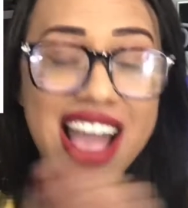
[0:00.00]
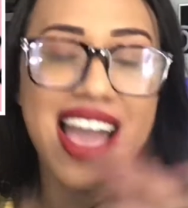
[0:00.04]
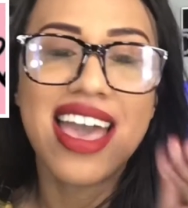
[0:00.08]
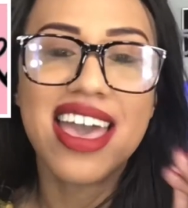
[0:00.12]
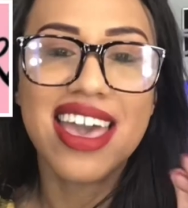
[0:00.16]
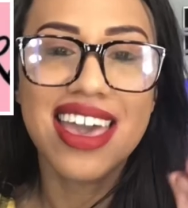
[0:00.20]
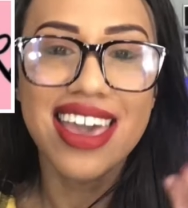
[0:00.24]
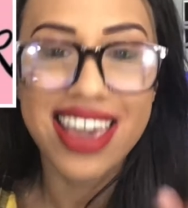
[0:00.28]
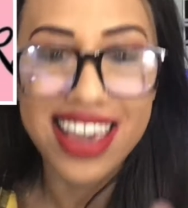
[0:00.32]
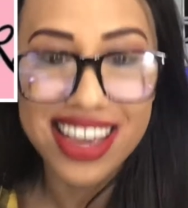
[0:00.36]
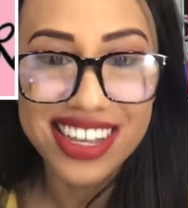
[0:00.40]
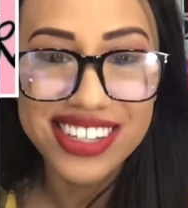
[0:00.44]

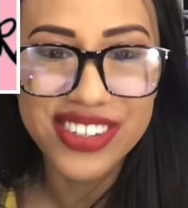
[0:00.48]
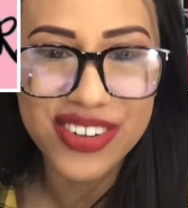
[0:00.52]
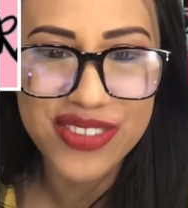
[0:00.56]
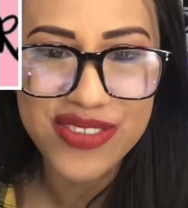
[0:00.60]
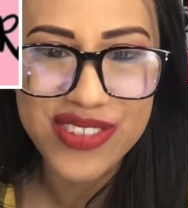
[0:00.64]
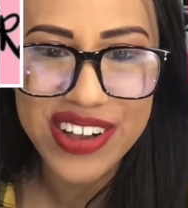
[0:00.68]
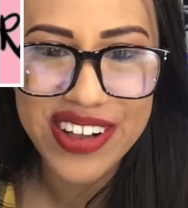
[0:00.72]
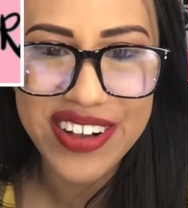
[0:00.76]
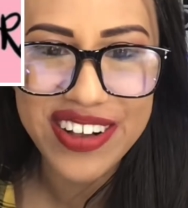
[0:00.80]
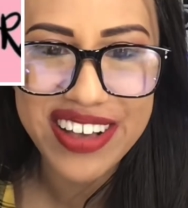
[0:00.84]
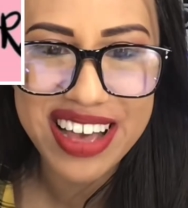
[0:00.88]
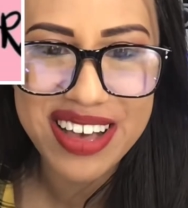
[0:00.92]
is a
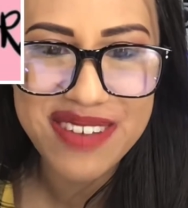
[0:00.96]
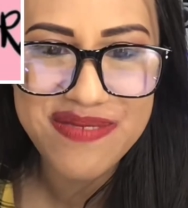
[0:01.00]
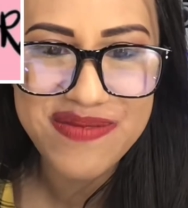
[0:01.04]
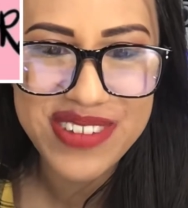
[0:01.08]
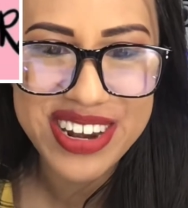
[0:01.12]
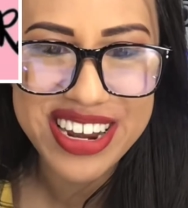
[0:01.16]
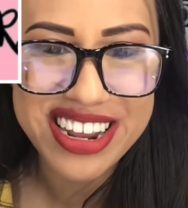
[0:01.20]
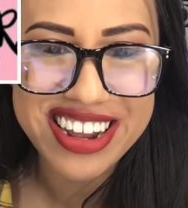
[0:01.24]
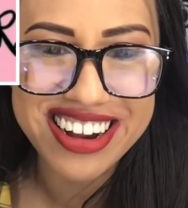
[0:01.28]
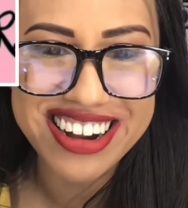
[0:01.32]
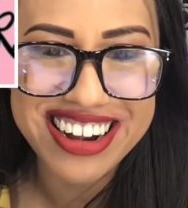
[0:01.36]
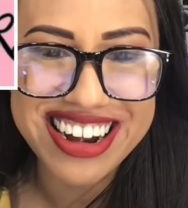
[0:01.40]
real company
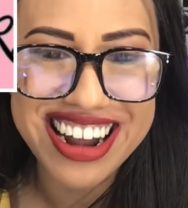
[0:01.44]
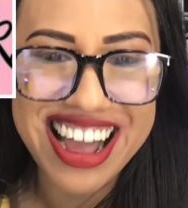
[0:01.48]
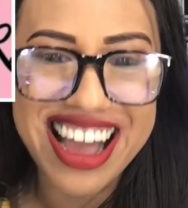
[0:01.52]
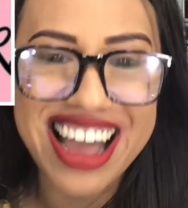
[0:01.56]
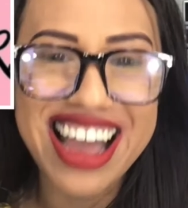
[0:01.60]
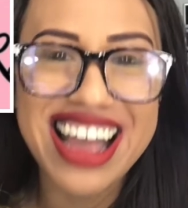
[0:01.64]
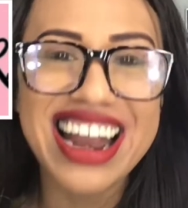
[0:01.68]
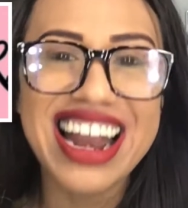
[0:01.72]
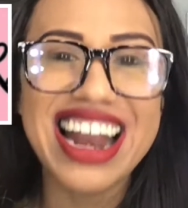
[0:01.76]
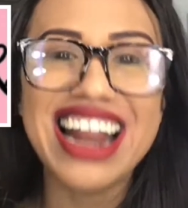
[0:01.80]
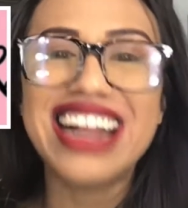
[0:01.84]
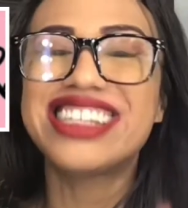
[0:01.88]
or not.
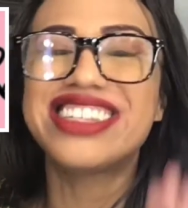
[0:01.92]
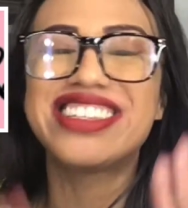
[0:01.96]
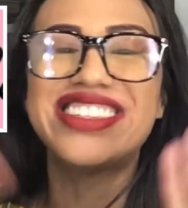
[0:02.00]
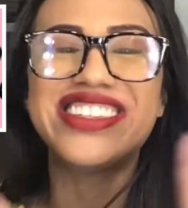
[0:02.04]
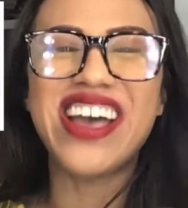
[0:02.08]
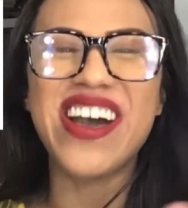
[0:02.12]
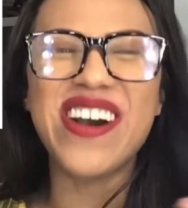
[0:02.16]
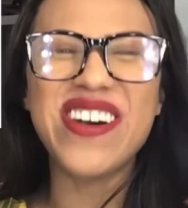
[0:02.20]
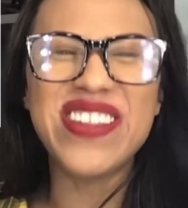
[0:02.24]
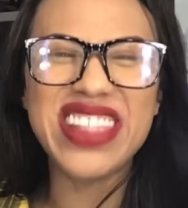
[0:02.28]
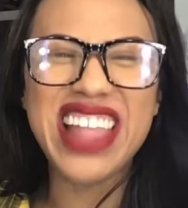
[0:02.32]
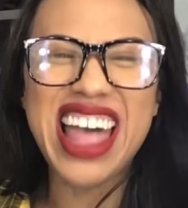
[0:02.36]

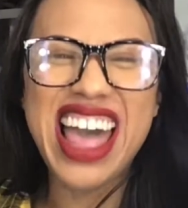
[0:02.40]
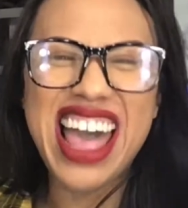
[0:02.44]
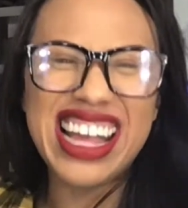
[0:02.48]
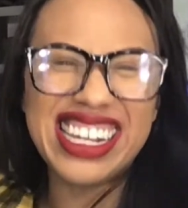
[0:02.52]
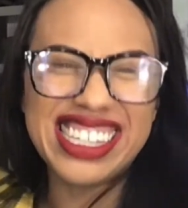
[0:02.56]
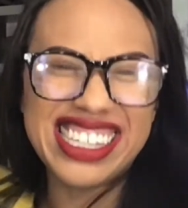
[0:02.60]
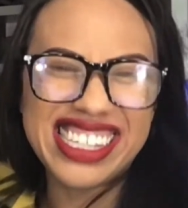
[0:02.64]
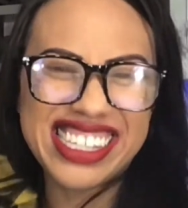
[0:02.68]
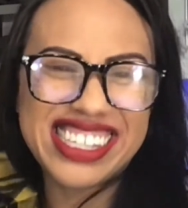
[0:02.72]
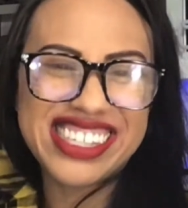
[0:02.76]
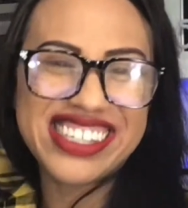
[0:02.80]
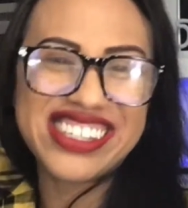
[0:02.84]
So let's
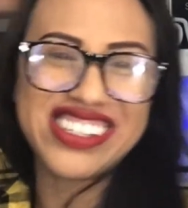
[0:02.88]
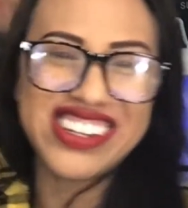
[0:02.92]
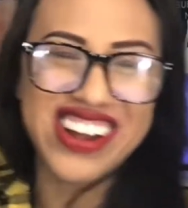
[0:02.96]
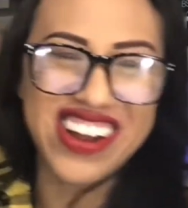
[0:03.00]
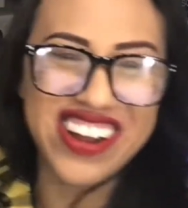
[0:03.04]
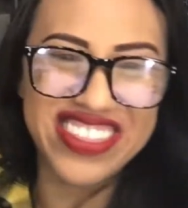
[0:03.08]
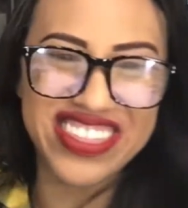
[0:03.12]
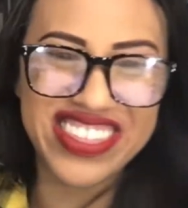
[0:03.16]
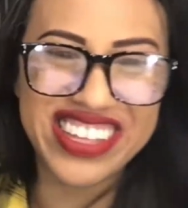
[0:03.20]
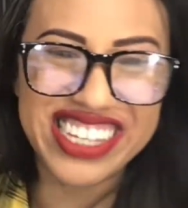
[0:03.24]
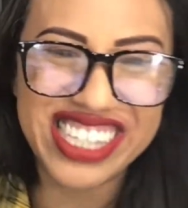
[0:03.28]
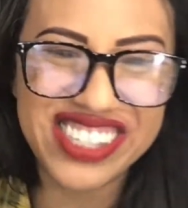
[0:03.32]
start this